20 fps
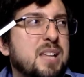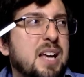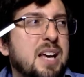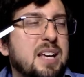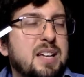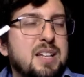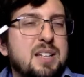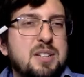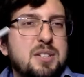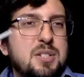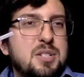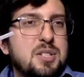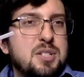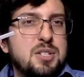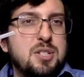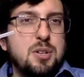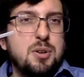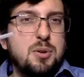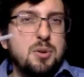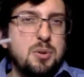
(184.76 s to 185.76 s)
like
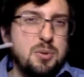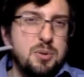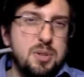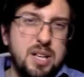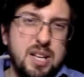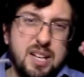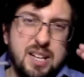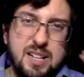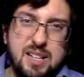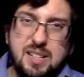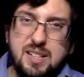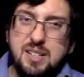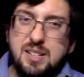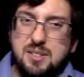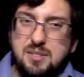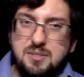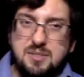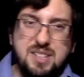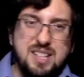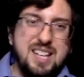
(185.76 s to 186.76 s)
so like
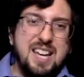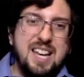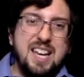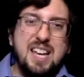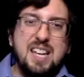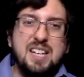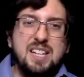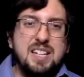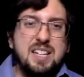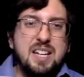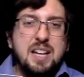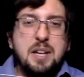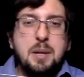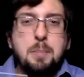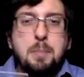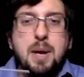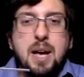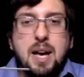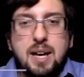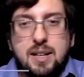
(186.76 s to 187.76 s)
hidden at
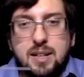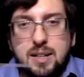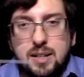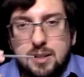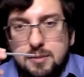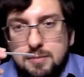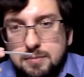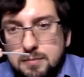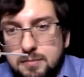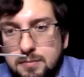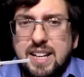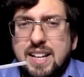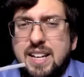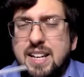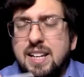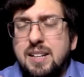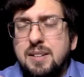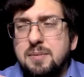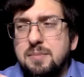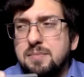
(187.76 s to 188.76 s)
the back. I
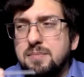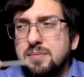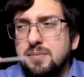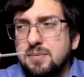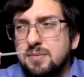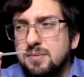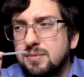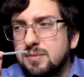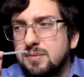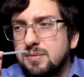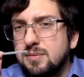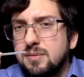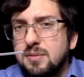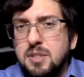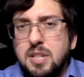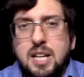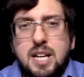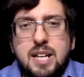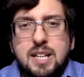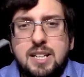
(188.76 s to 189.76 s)
think,
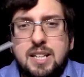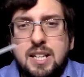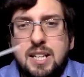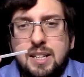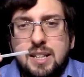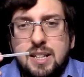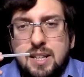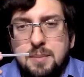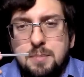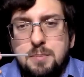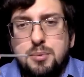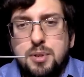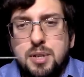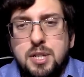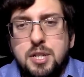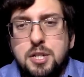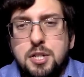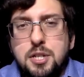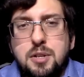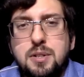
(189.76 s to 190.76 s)
not I think, I'm
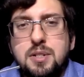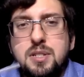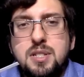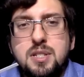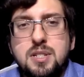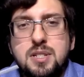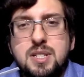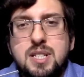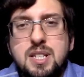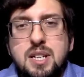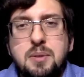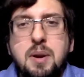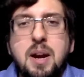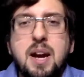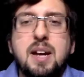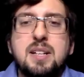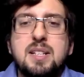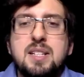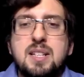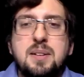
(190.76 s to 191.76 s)
pretty sure it's the
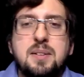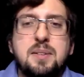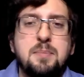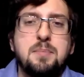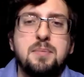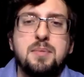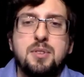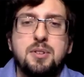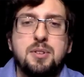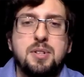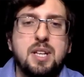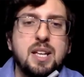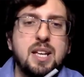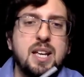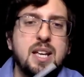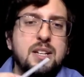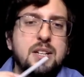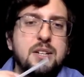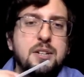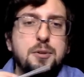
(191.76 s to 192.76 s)
Styrax. I'm
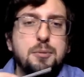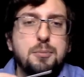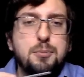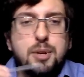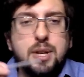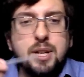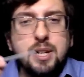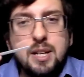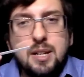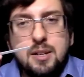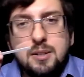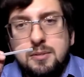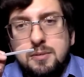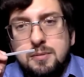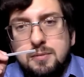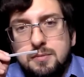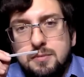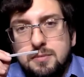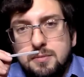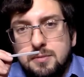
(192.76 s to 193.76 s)
looking at the note
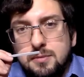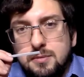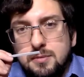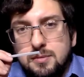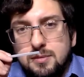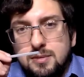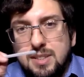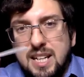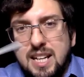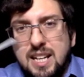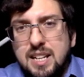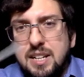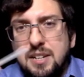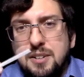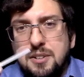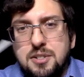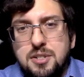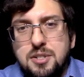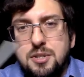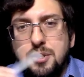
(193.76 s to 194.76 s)
breakdown and
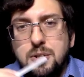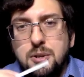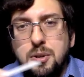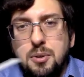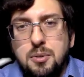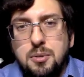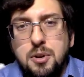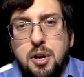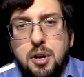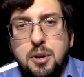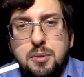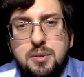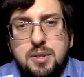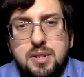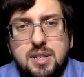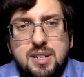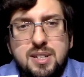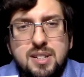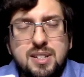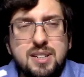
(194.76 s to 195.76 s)
there's no
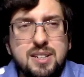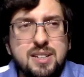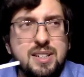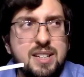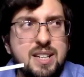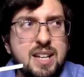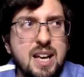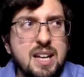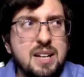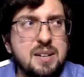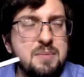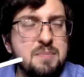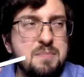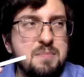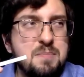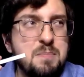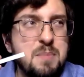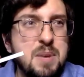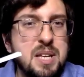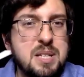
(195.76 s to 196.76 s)
note that
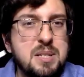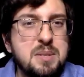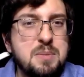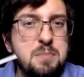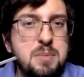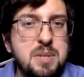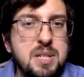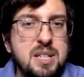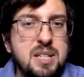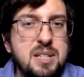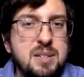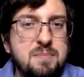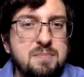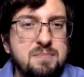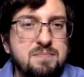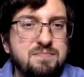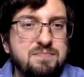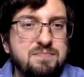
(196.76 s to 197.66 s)
makes me